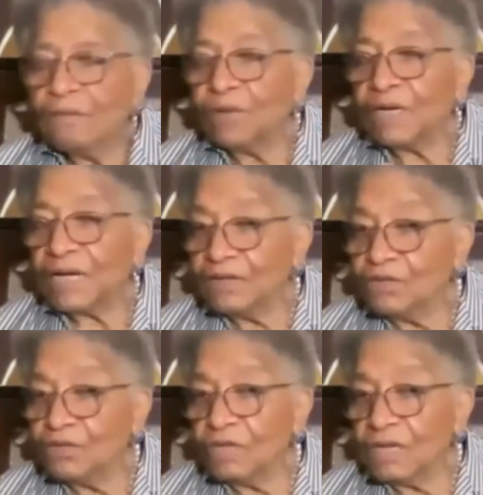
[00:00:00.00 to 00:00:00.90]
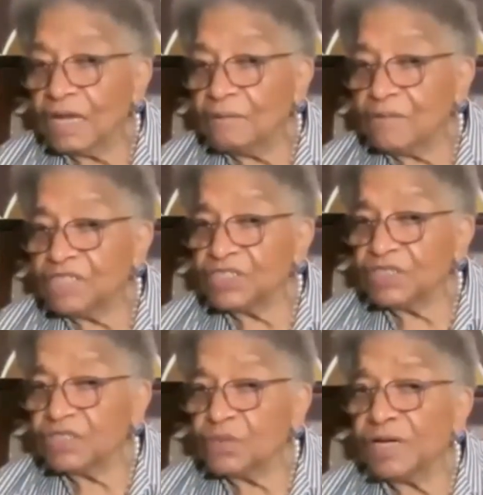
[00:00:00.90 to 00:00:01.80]
But I
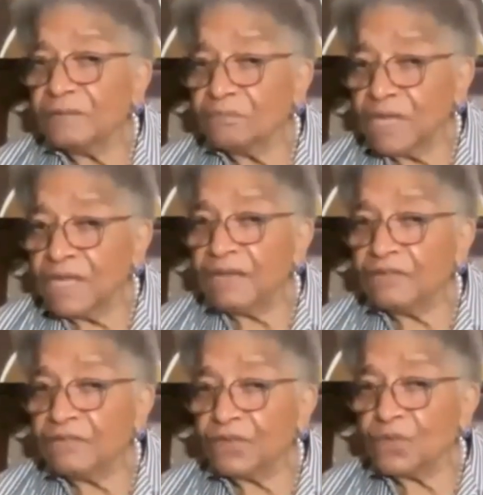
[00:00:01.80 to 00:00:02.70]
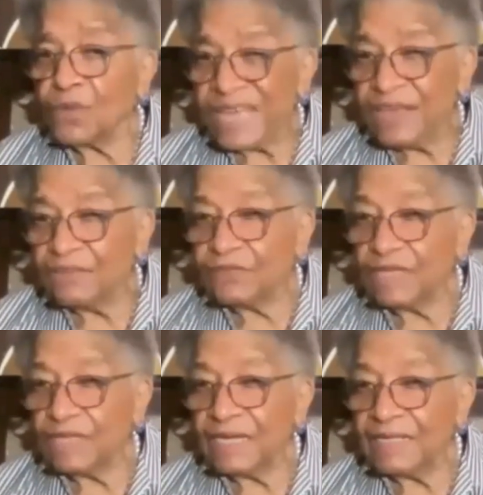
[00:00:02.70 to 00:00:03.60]
mentioned the word wave,
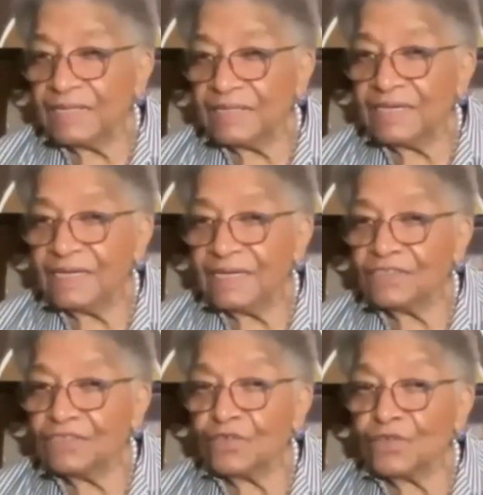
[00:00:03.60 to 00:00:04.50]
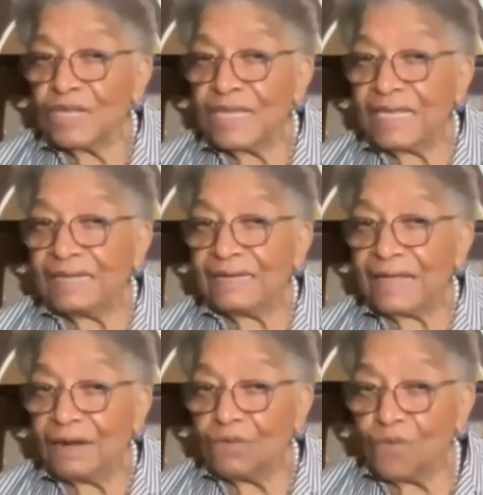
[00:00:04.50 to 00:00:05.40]
and the idea is to create
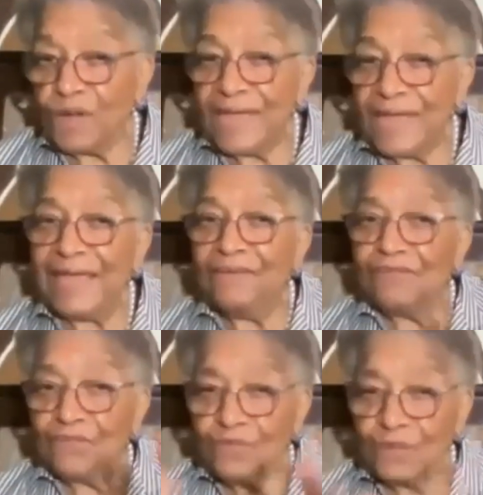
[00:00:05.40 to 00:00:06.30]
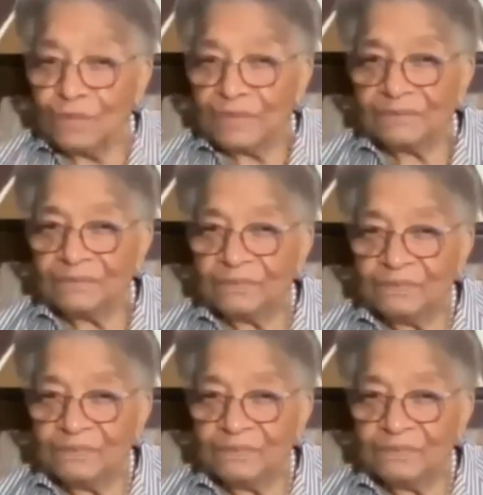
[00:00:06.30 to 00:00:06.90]
that wave of women